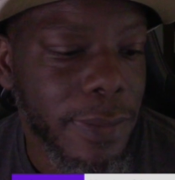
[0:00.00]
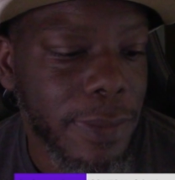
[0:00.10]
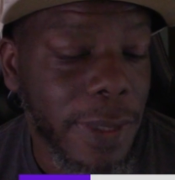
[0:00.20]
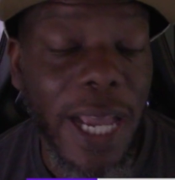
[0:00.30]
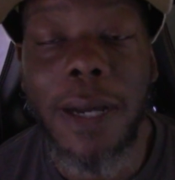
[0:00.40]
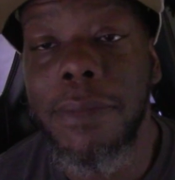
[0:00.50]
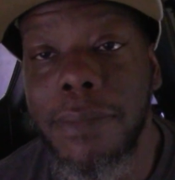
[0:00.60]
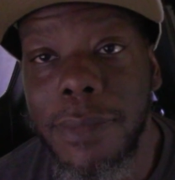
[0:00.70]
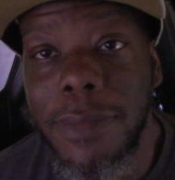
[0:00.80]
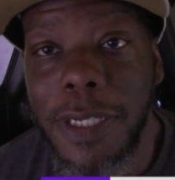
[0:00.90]
but yeah,
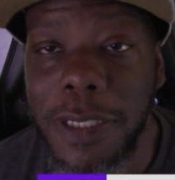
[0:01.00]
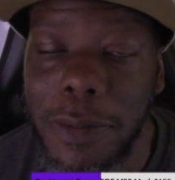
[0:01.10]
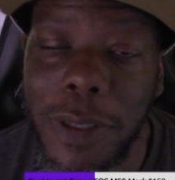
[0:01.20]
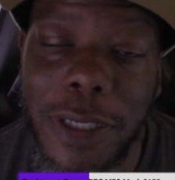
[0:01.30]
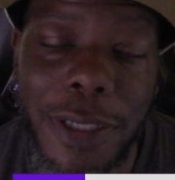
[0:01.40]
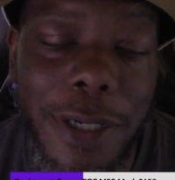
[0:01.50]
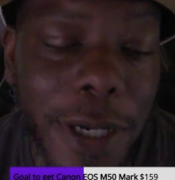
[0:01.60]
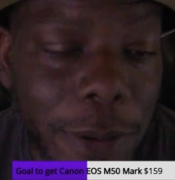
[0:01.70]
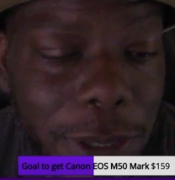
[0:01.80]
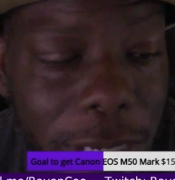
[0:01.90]
just wanted to share
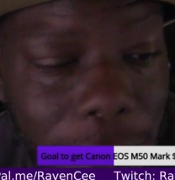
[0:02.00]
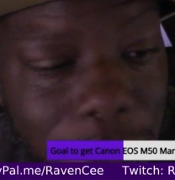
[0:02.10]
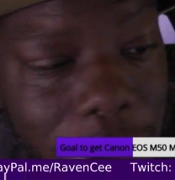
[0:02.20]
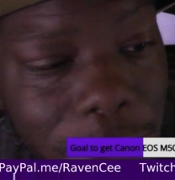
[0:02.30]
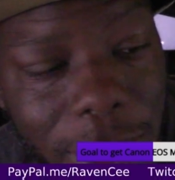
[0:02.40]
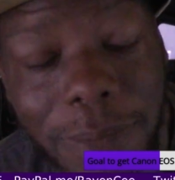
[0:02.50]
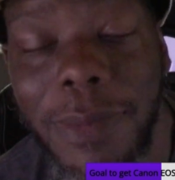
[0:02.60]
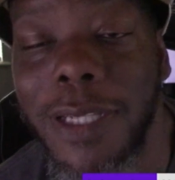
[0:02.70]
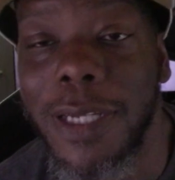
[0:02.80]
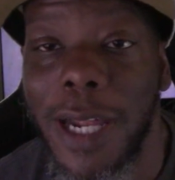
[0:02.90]
that with y'all real quick.
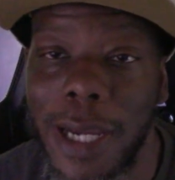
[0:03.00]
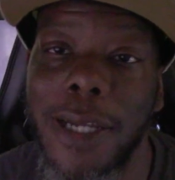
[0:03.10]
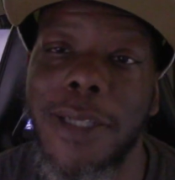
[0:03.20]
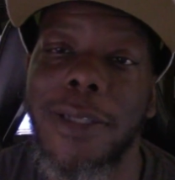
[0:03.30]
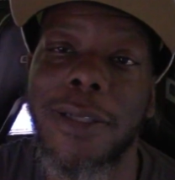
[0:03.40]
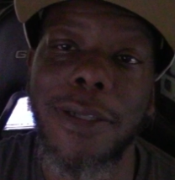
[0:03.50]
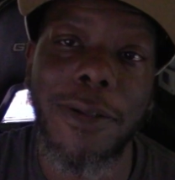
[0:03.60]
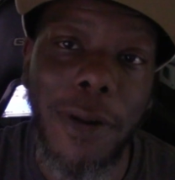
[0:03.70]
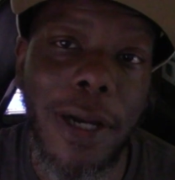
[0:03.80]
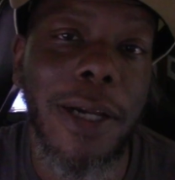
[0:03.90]
Hit the like, hit the
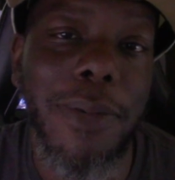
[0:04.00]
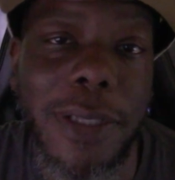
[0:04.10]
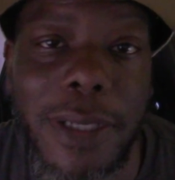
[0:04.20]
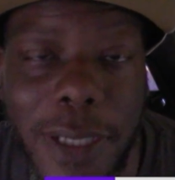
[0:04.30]
subscribe, hit the